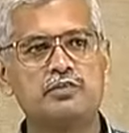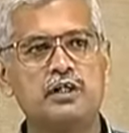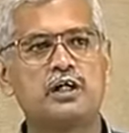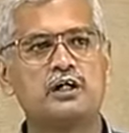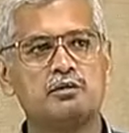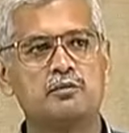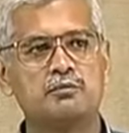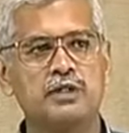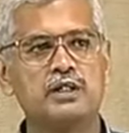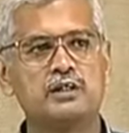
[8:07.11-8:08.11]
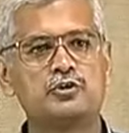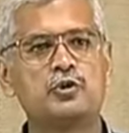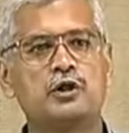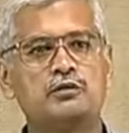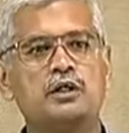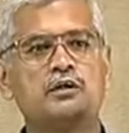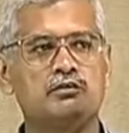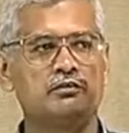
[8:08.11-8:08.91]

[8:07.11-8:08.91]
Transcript: we can bring into our